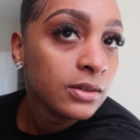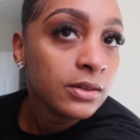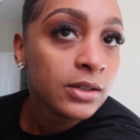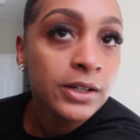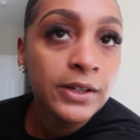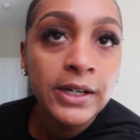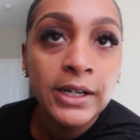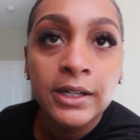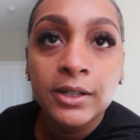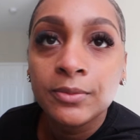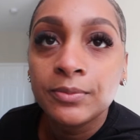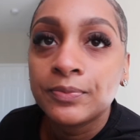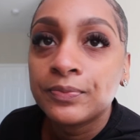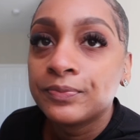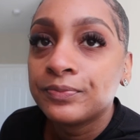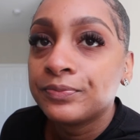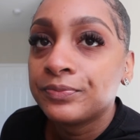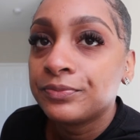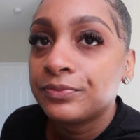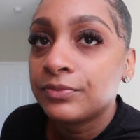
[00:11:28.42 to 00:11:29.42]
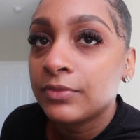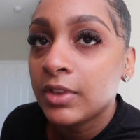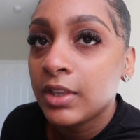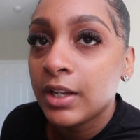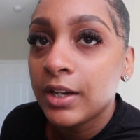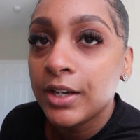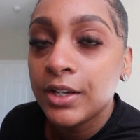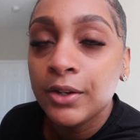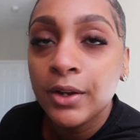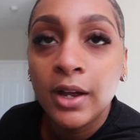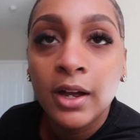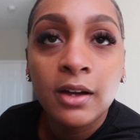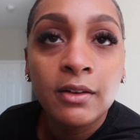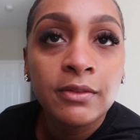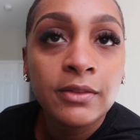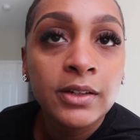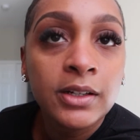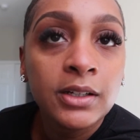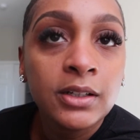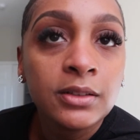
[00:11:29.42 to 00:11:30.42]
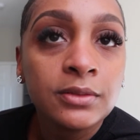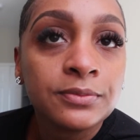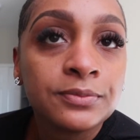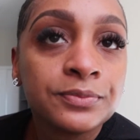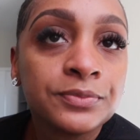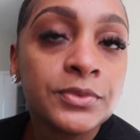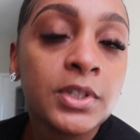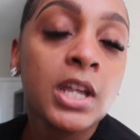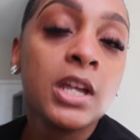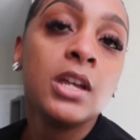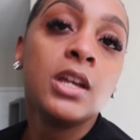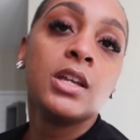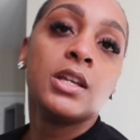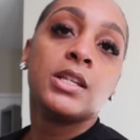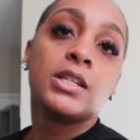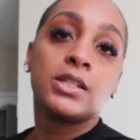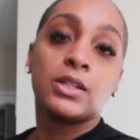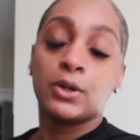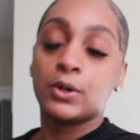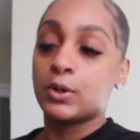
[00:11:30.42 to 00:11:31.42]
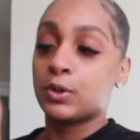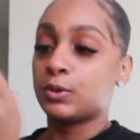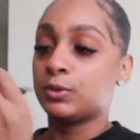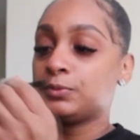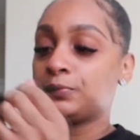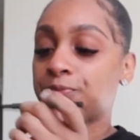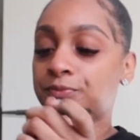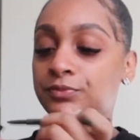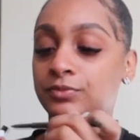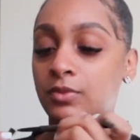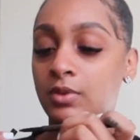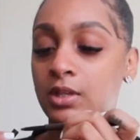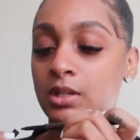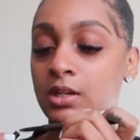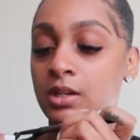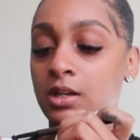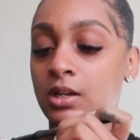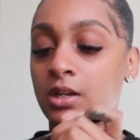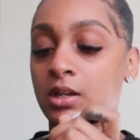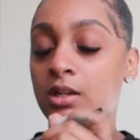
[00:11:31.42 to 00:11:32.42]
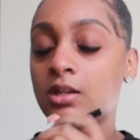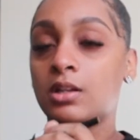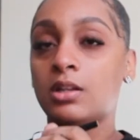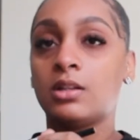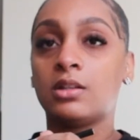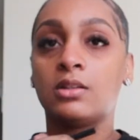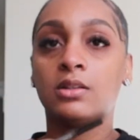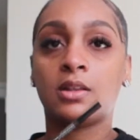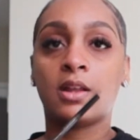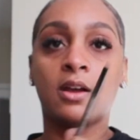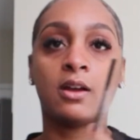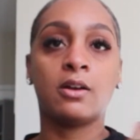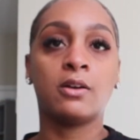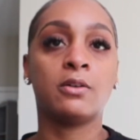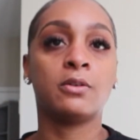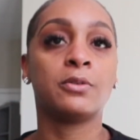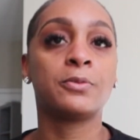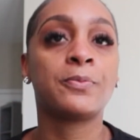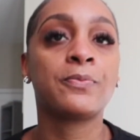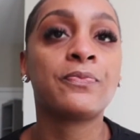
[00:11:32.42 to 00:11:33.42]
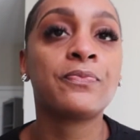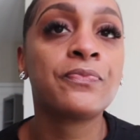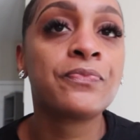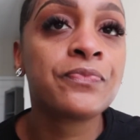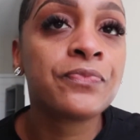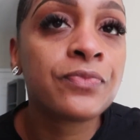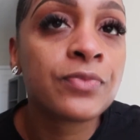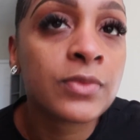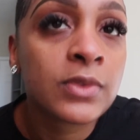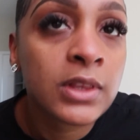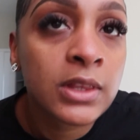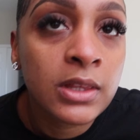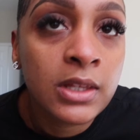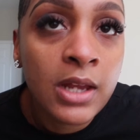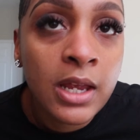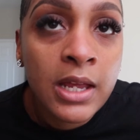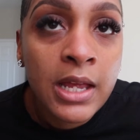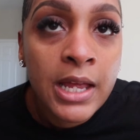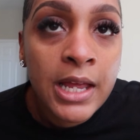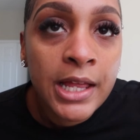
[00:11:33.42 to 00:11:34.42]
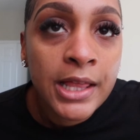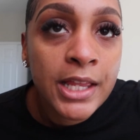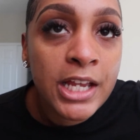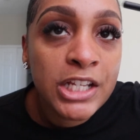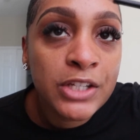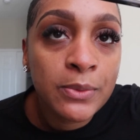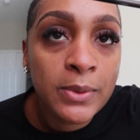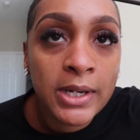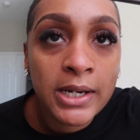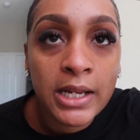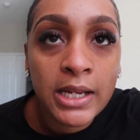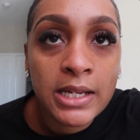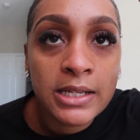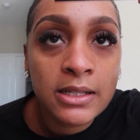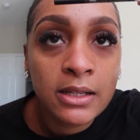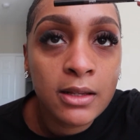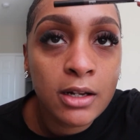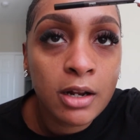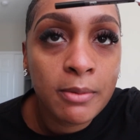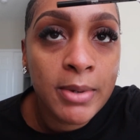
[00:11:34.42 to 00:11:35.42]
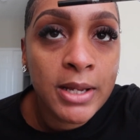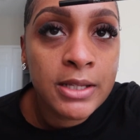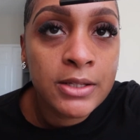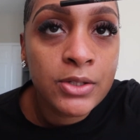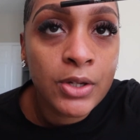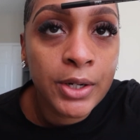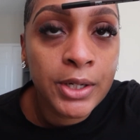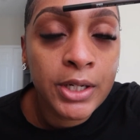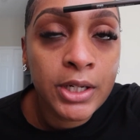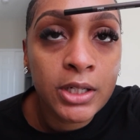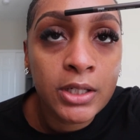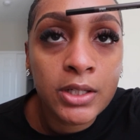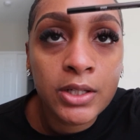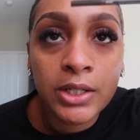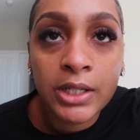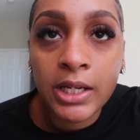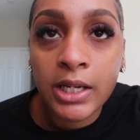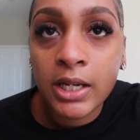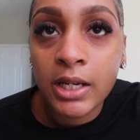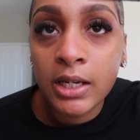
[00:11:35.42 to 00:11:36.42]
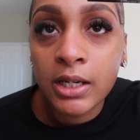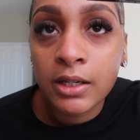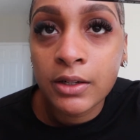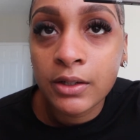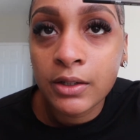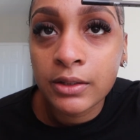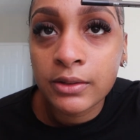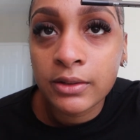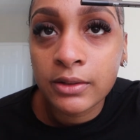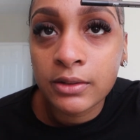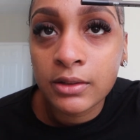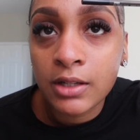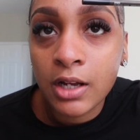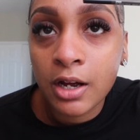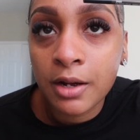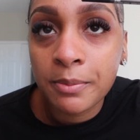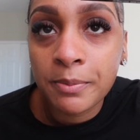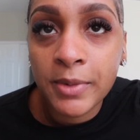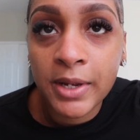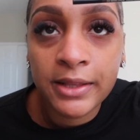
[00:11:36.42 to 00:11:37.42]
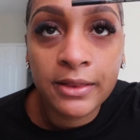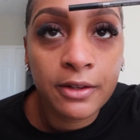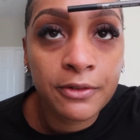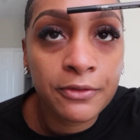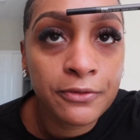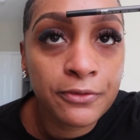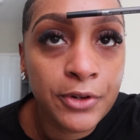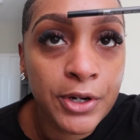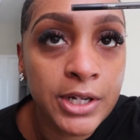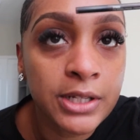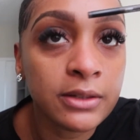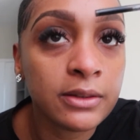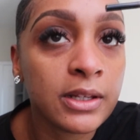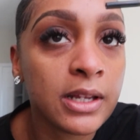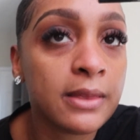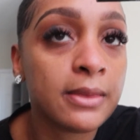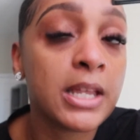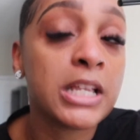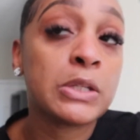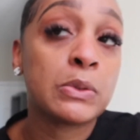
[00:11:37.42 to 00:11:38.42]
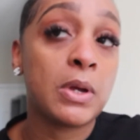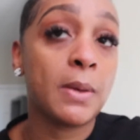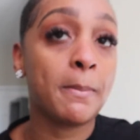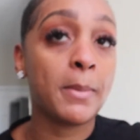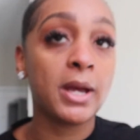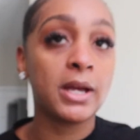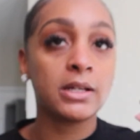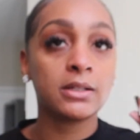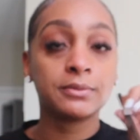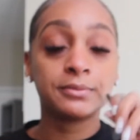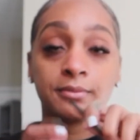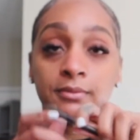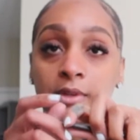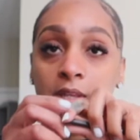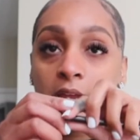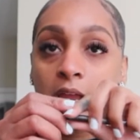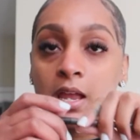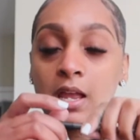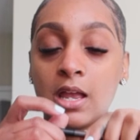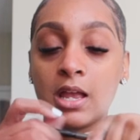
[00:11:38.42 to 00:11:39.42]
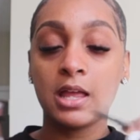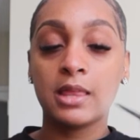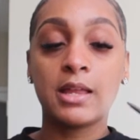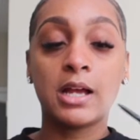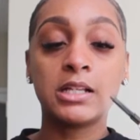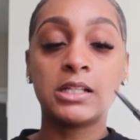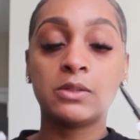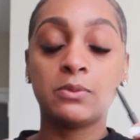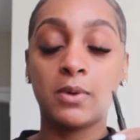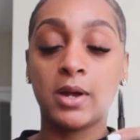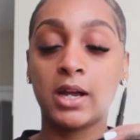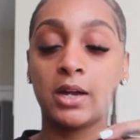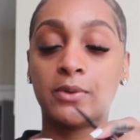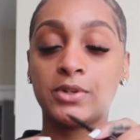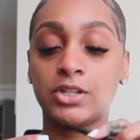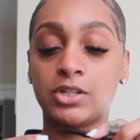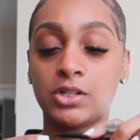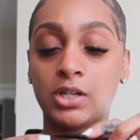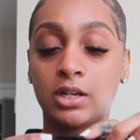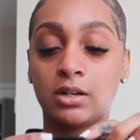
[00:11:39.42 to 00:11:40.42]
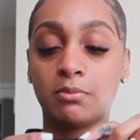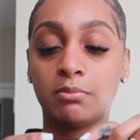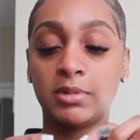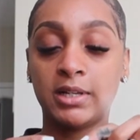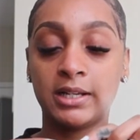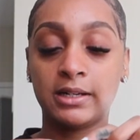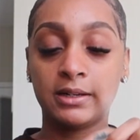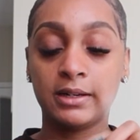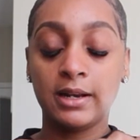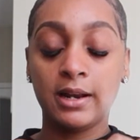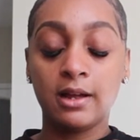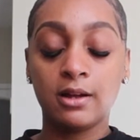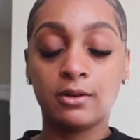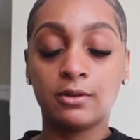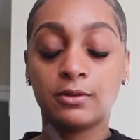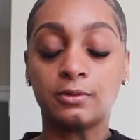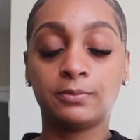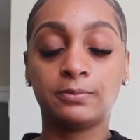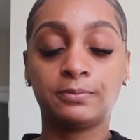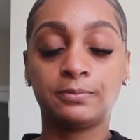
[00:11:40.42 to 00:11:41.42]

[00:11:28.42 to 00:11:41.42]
All right, there you have it. So now this one is a little bit darker looking up at the front than this one, but that's why we're just gonna blend it out.